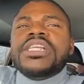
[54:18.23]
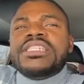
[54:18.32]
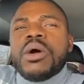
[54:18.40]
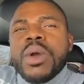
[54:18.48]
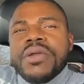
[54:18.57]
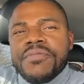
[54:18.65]
What
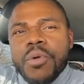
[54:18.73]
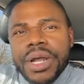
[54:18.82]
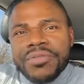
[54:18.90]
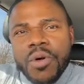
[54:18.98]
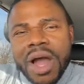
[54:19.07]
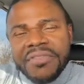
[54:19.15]
is the way
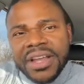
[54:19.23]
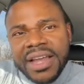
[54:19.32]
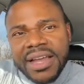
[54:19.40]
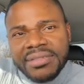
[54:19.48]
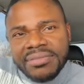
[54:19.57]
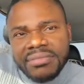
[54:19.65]
forward for
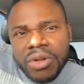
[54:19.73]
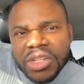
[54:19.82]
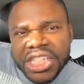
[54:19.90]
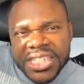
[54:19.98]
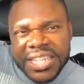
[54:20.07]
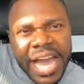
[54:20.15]
Africa?
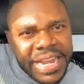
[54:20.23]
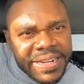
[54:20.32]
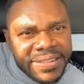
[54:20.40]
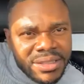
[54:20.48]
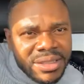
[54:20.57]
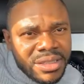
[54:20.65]
Not just
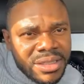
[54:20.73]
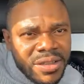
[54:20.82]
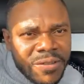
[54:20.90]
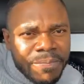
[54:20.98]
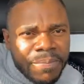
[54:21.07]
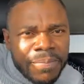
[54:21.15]
Ghana.
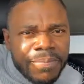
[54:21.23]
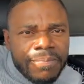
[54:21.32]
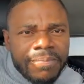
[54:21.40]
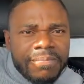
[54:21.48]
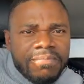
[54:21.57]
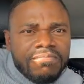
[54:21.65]

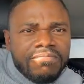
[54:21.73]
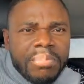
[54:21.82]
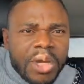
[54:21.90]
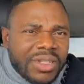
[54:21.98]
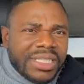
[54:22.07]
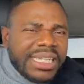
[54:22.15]

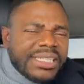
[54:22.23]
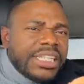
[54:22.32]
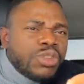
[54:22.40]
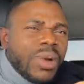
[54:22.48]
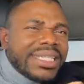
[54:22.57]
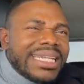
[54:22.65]
Because
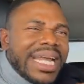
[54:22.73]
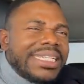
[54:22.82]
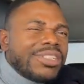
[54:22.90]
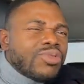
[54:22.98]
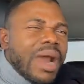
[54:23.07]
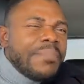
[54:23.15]
this situation
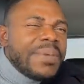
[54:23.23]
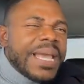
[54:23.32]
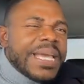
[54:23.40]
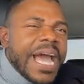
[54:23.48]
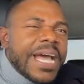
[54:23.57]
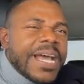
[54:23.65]
I describe
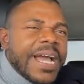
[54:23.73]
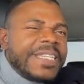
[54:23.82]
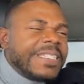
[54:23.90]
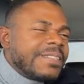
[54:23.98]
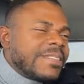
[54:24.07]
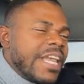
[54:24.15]
here in Ghana
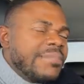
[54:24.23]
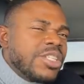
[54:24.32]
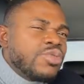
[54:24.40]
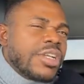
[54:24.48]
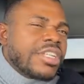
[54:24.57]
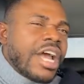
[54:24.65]
is the
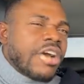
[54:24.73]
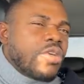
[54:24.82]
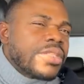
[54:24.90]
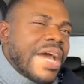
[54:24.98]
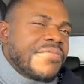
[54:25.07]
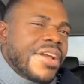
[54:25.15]
same situation
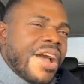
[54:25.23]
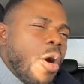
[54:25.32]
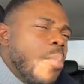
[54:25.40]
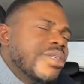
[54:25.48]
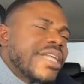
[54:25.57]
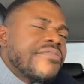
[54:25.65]
across
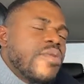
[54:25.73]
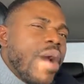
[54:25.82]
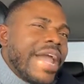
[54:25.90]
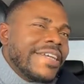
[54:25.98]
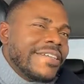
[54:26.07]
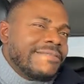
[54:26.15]
Africa, almost
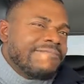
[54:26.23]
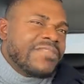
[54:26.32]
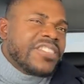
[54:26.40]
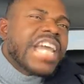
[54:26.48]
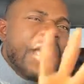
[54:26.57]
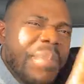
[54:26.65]
everywhere.
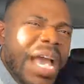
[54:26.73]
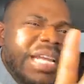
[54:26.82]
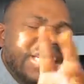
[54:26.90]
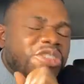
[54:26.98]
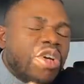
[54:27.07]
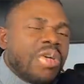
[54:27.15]
Same
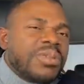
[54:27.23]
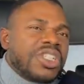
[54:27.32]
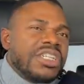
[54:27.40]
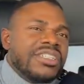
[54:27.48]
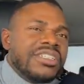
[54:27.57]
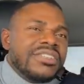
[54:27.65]
elite
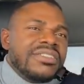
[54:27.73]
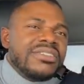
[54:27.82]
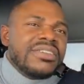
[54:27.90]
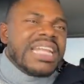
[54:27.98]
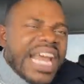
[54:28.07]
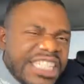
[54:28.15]
corruption.
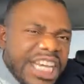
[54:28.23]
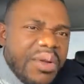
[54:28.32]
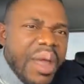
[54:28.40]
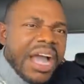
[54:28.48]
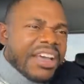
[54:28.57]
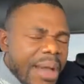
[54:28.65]

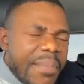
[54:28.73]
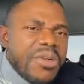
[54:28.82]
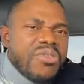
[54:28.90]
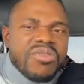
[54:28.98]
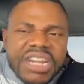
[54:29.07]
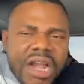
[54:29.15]
Nigeria,
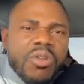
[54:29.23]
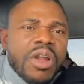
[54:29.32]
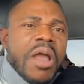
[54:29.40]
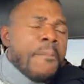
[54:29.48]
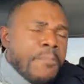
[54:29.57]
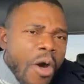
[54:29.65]
Cameroon,
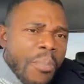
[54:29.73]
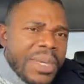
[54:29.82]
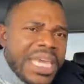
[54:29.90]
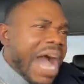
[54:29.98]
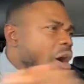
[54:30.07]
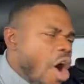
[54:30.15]
Nigon,
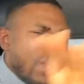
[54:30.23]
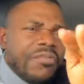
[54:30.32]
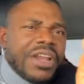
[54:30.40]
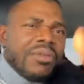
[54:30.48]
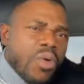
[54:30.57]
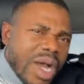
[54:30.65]
Paul
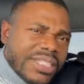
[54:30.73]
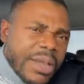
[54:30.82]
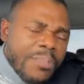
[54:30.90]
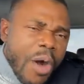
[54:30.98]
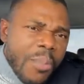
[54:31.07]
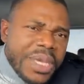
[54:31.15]
all of them. Go
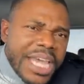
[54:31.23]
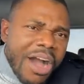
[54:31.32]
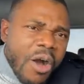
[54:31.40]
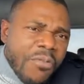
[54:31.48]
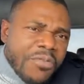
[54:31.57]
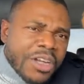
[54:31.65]
and see Paul
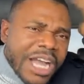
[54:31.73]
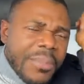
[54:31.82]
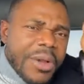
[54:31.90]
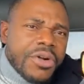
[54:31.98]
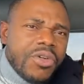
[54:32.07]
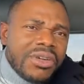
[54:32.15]
of
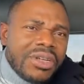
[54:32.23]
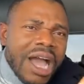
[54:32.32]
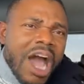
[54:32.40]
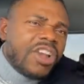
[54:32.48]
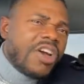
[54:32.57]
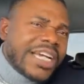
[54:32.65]
Cameroon.
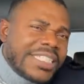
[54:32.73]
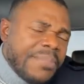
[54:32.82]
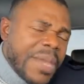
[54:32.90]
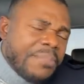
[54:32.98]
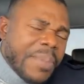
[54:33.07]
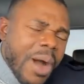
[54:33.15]
How long
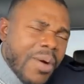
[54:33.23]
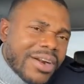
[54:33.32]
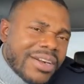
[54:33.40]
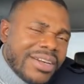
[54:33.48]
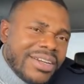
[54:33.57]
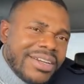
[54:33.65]
has he been in
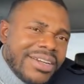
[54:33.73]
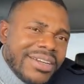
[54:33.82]
power?